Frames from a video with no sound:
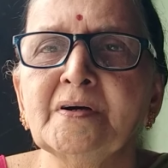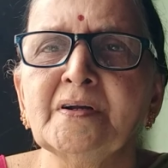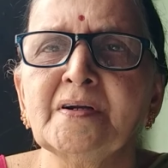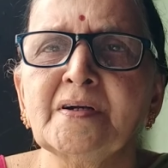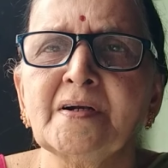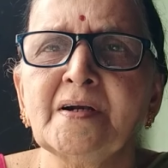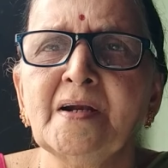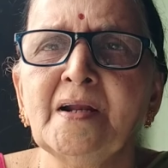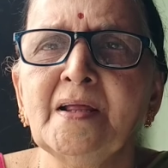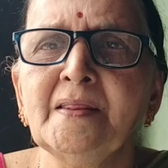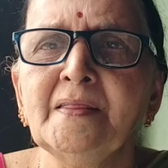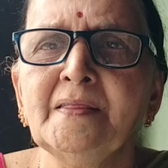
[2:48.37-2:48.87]

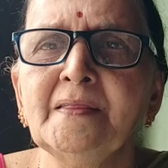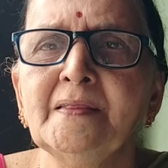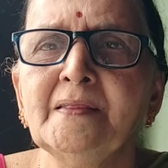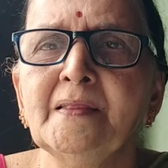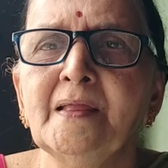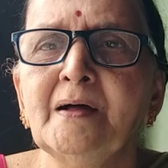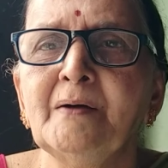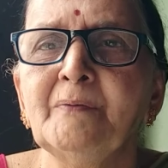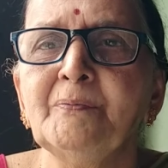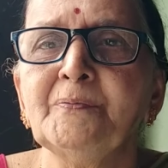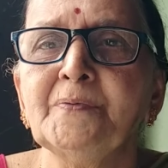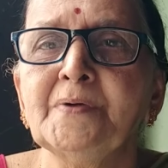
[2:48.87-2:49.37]
run
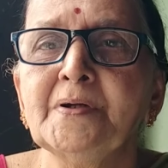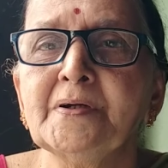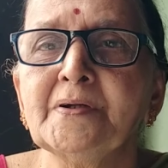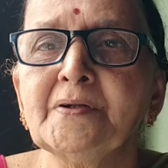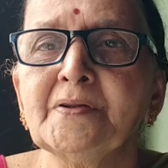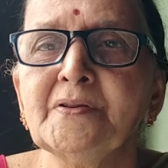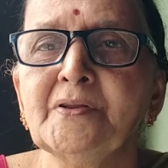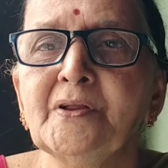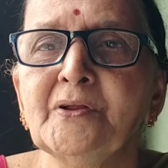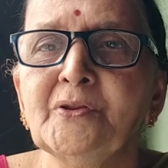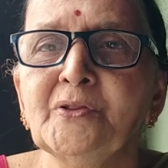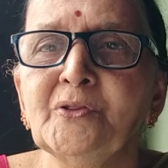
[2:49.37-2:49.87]
after
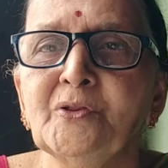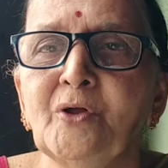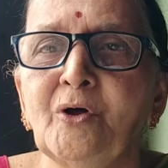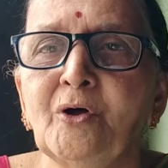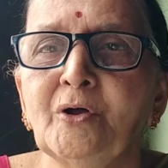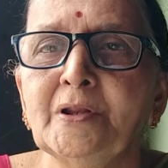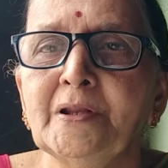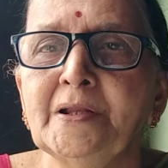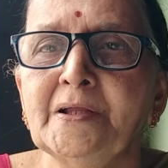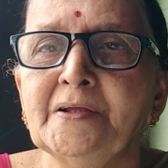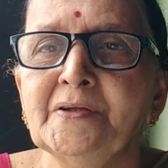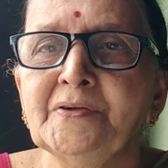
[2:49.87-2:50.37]
the
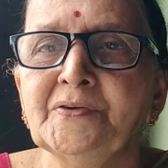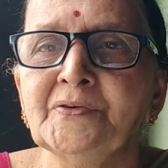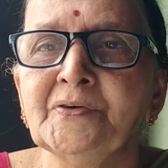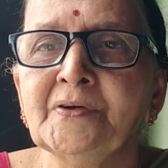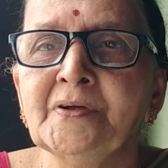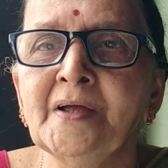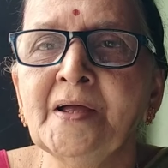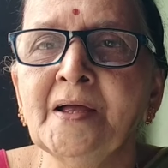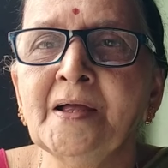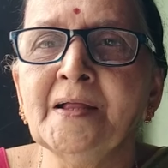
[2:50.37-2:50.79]
knowledge,